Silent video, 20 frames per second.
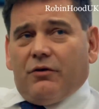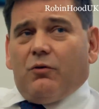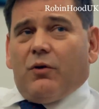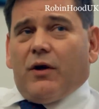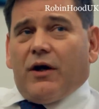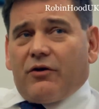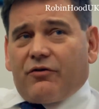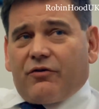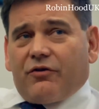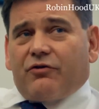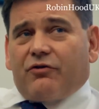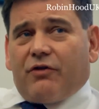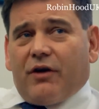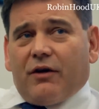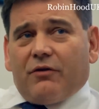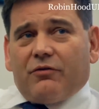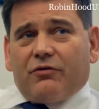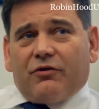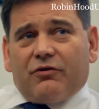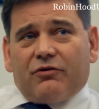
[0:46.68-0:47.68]
who wears the
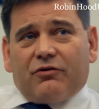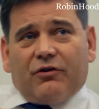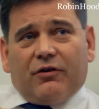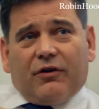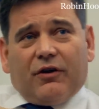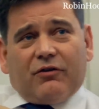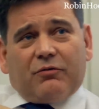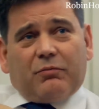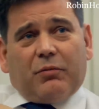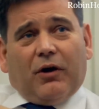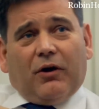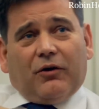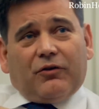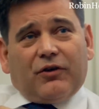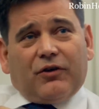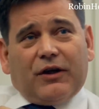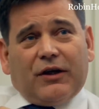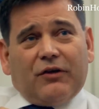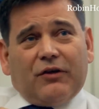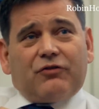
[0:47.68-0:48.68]
trousers in this
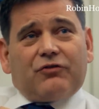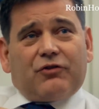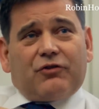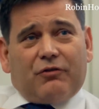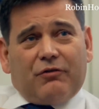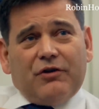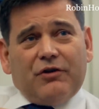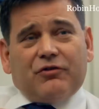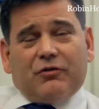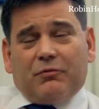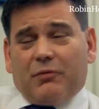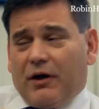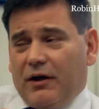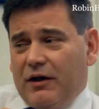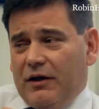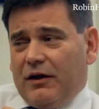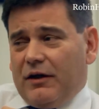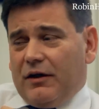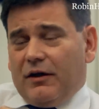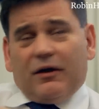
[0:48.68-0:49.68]
party, and it's Theresa
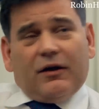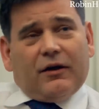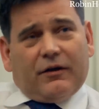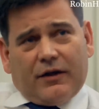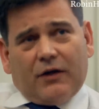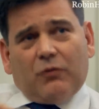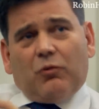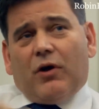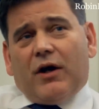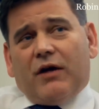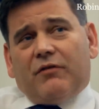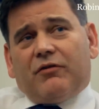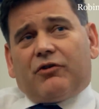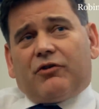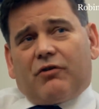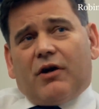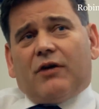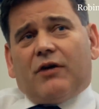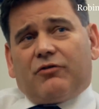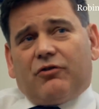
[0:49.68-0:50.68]
May, and then whatever
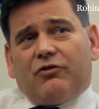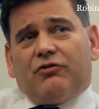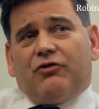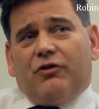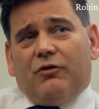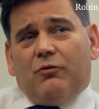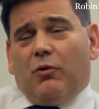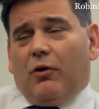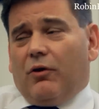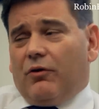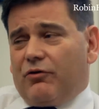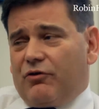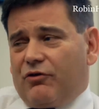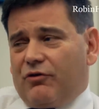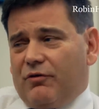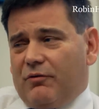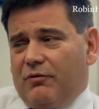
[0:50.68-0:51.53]
trousers she wants.